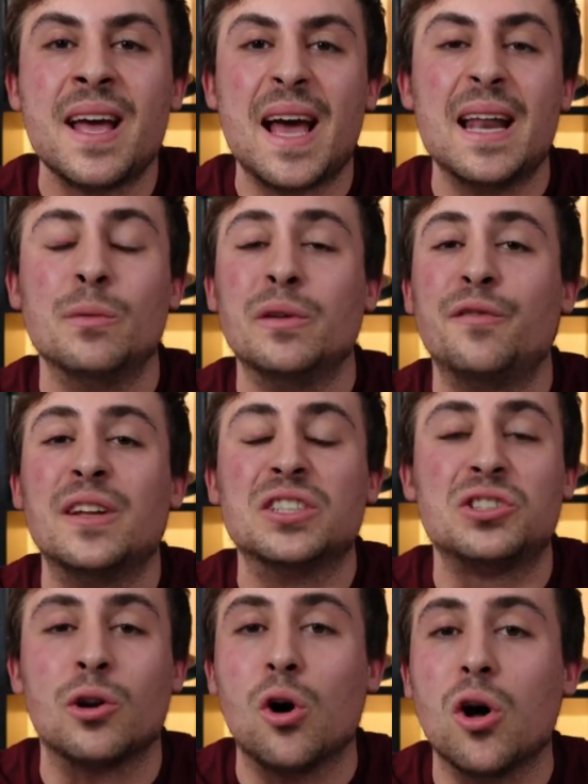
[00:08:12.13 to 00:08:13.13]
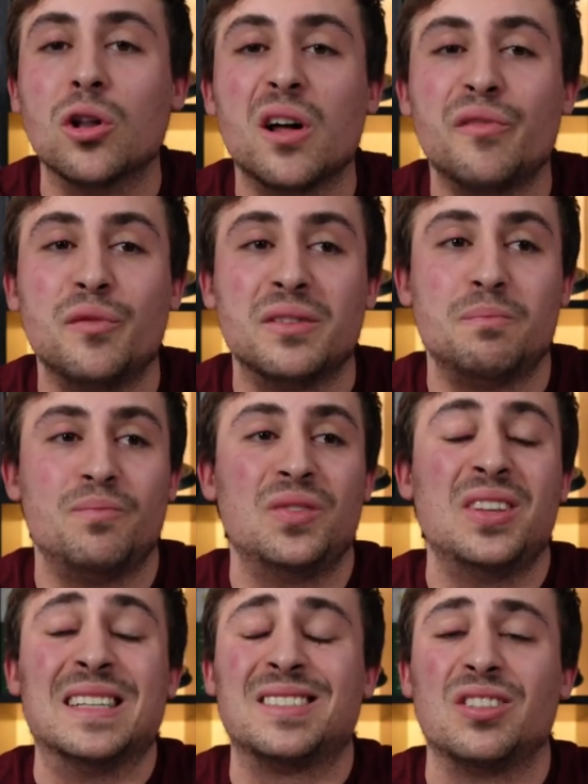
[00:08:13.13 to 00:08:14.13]
And then we finished it all off with
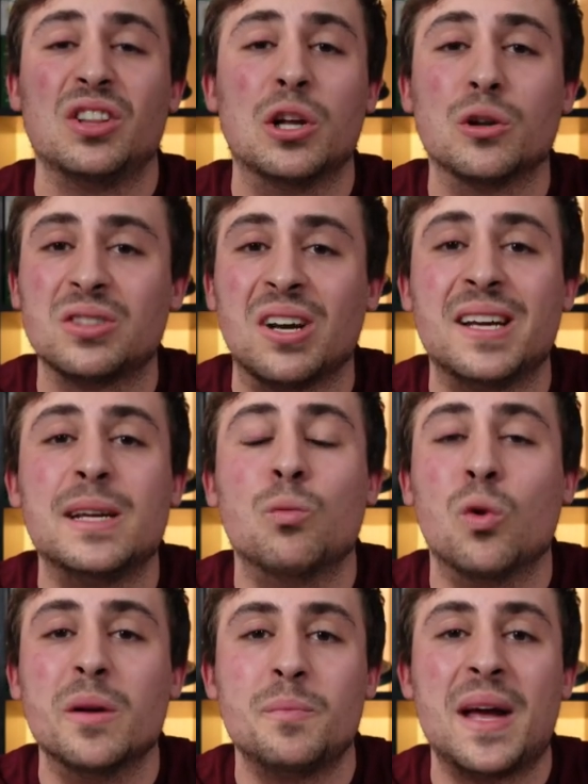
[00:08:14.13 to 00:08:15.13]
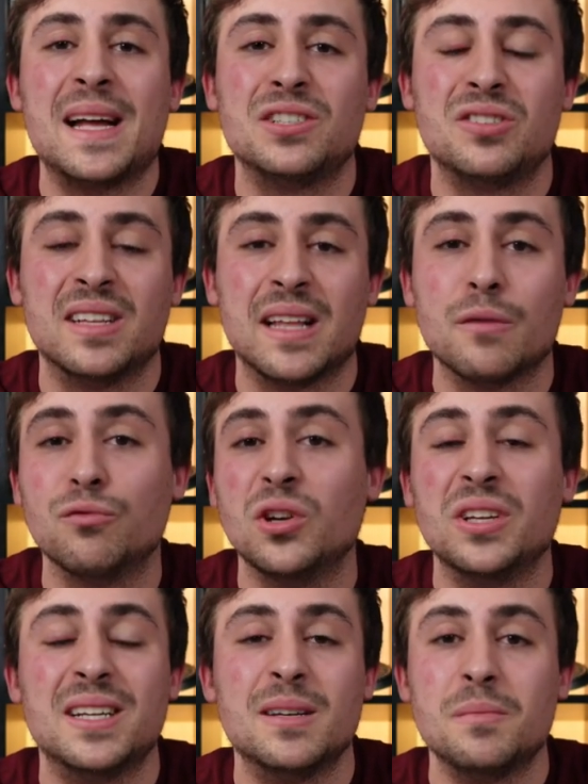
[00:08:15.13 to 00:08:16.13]
this little tiny one page thing that
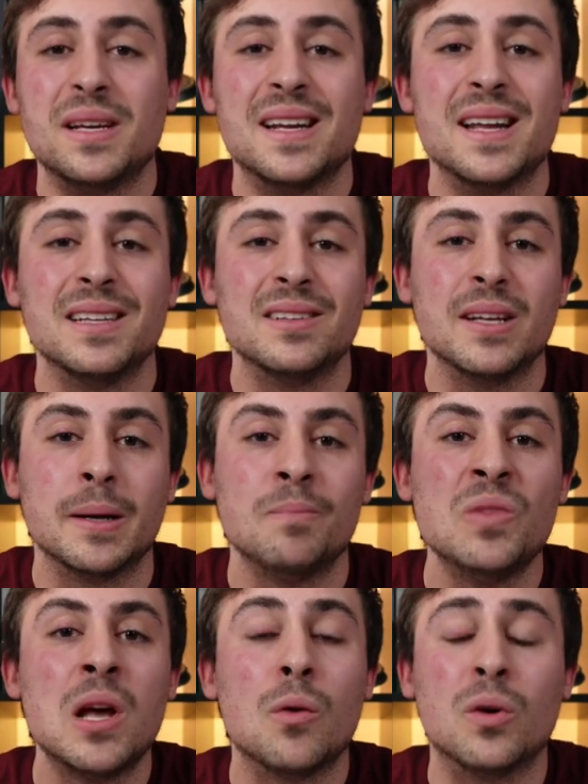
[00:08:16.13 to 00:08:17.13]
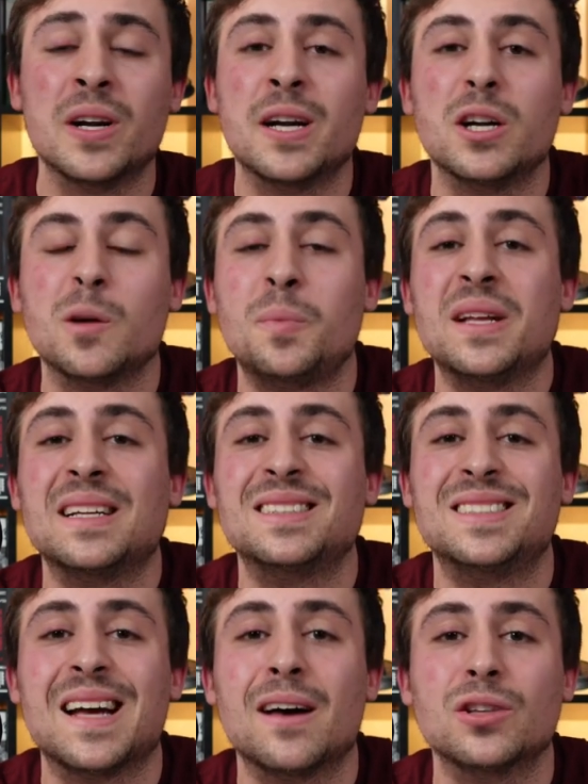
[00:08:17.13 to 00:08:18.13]
really didn't mean anything. I want to hear your
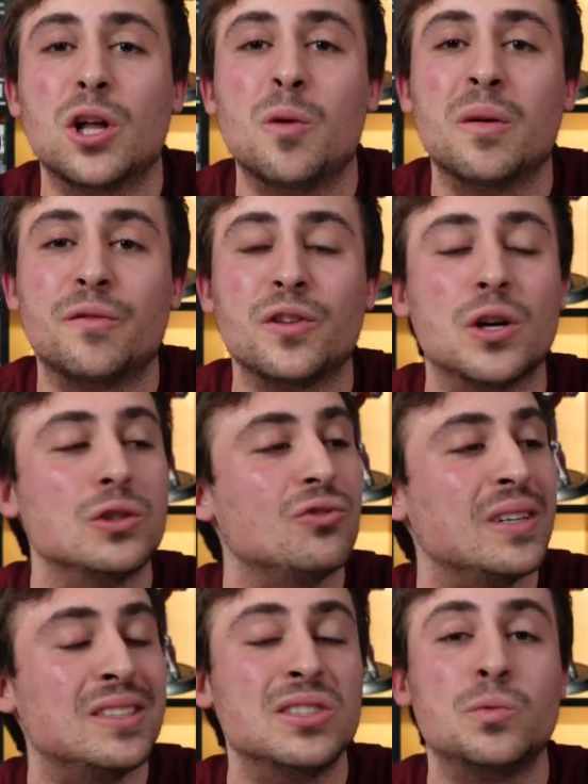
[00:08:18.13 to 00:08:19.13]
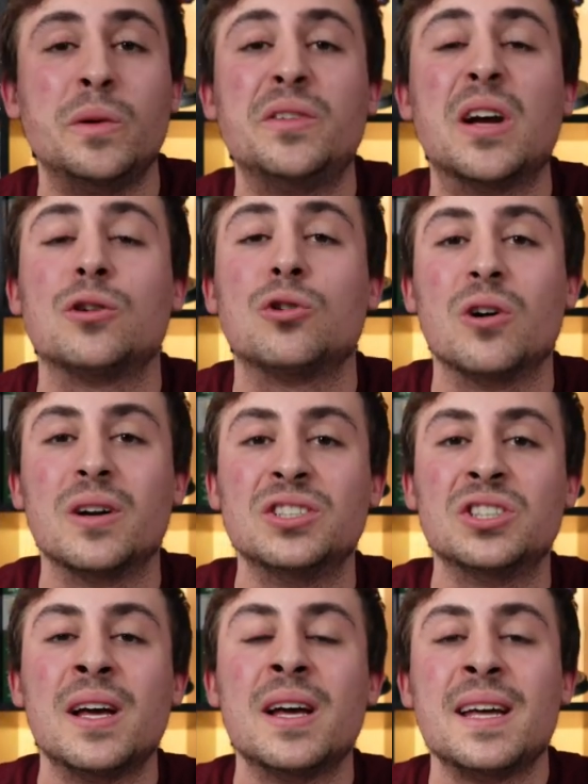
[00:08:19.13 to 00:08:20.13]
opinions down low, but for those reasons, we've got
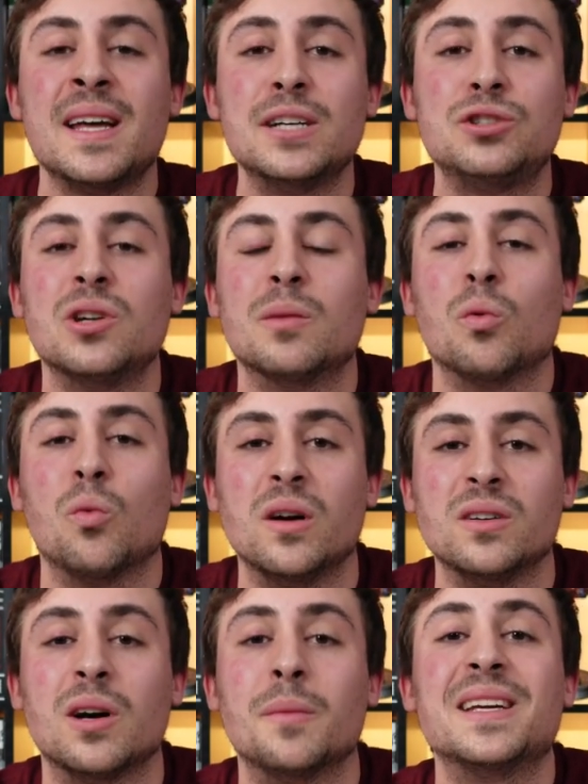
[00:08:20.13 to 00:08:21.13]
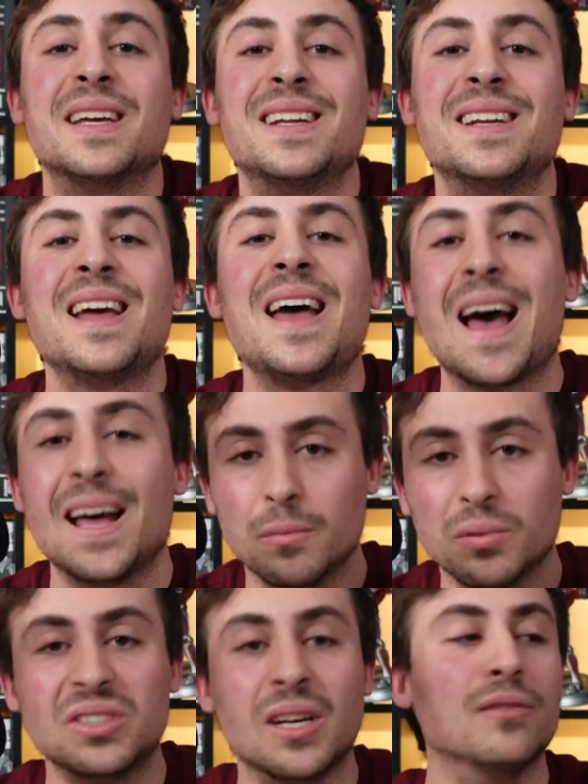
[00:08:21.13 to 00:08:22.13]
Carnage issue number one coming in at
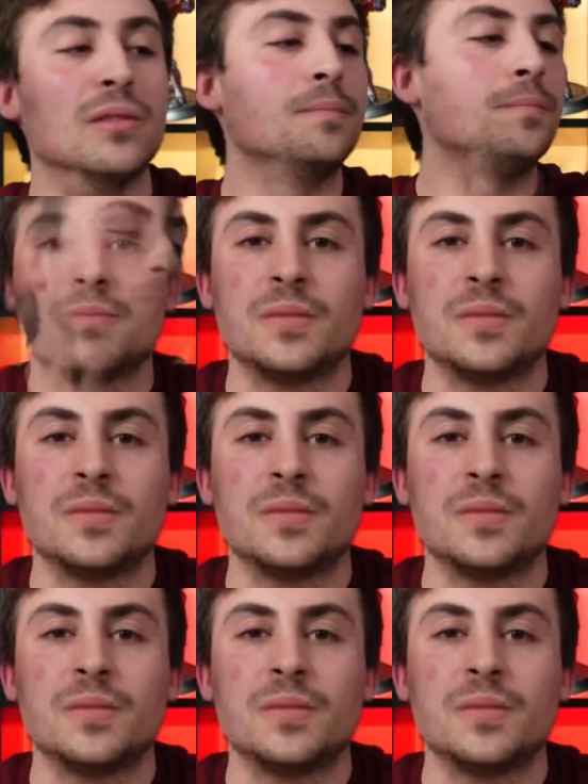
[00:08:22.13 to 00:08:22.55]
number seven.